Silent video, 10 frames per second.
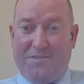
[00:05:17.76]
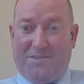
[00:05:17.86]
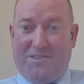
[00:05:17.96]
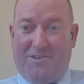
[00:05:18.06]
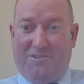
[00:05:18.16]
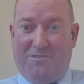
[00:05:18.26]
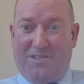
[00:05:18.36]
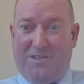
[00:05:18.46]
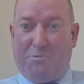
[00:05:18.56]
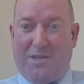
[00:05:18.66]
So
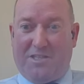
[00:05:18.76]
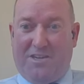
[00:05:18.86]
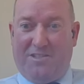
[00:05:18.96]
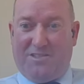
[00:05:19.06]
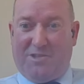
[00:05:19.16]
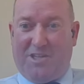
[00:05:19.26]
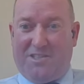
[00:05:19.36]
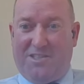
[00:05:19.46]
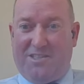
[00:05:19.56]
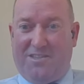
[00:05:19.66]
the upper echelons of R
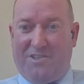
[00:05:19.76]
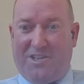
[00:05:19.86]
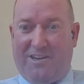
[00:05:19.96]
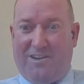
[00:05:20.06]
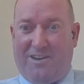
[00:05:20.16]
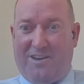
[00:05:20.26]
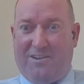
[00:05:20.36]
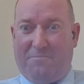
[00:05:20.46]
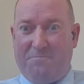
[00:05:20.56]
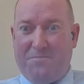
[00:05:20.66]
T E down there
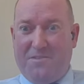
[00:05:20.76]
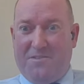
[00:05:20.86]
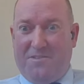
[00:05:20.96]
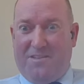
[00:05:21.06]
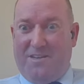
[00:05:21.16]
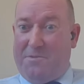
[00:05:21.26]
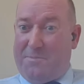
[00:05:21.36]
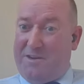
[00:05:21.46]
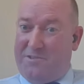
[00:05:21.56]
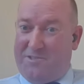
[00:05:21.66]
are a little bit
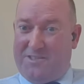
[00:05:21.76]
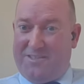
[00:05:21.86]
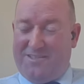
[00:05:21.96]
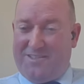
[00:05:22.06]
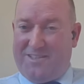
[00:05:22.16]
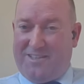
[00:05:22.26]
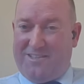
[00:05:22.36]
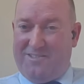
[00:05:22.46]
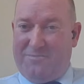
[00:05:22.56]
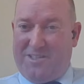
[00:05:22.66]
paranoid. They're
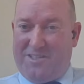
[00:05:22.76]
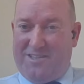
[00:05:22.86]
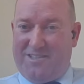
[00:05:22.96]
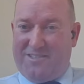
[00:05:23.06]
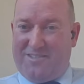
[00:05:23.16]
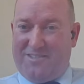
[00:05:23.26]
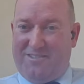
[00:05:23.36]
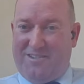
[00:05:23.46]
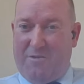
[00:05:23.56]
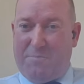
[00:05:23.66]
thinking, oh my God, you
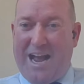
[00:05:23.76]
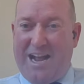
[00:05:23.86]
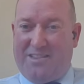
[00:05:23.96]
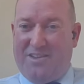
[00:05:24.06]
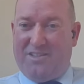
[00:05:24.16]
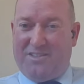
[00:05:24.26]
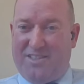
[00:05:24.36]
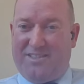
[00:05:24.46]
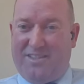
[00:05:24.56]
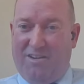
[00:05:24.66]
know, how bad does
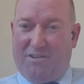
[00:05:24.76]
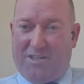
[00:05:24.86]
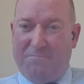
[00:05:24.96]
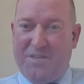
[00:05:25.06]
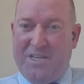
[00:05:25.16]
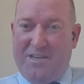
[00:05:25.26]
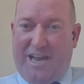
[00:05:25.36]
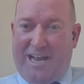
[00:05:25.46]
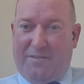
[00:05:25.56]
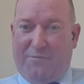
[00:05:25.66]
this look?
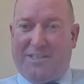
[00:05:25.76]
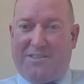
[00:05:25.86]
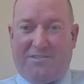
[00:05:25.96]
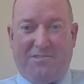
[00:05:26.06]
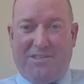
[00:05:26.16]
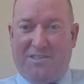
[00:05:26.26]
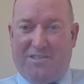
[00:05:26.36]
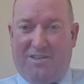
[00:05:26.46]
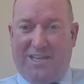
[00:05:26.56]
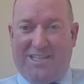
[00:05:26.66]
And the fact that they're in the
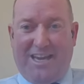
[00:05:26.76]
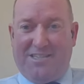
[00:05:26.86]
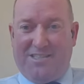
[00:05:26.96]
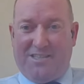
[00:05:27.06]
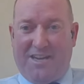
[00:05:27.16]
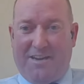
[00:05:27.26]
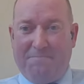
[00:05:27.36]
Dáil again today,